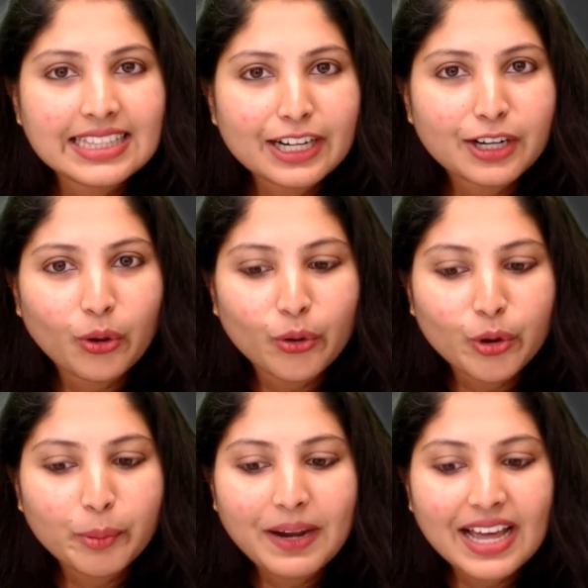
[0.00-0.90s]

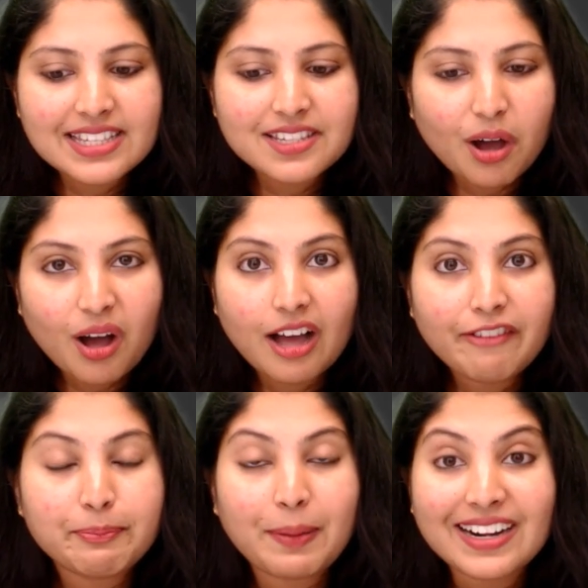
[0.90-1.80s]
chloroplast
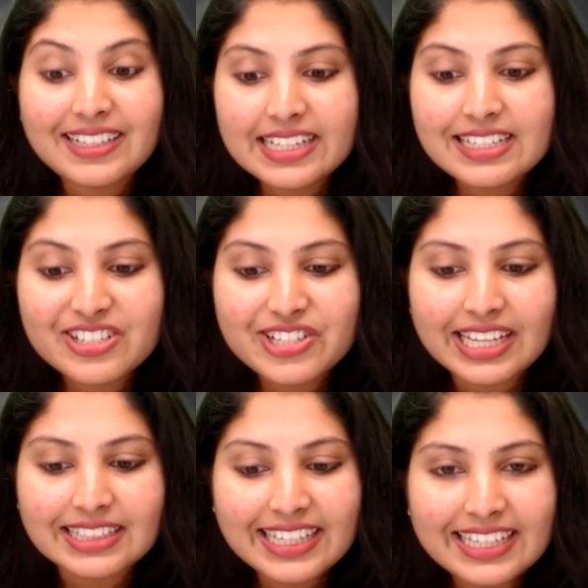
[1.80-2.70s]
of bundle
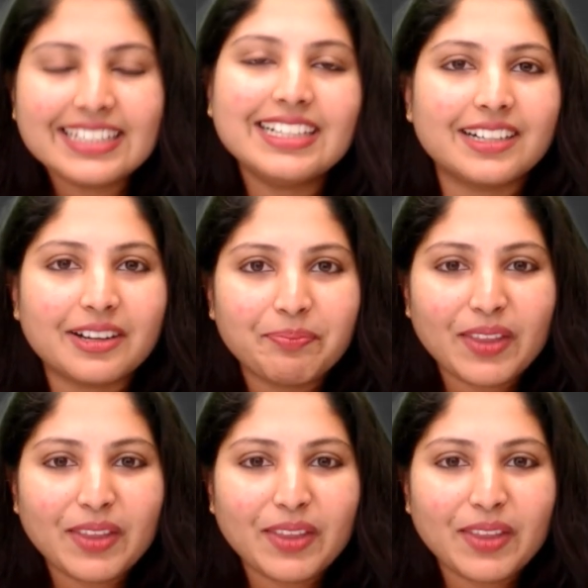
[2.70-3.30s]
sheath here.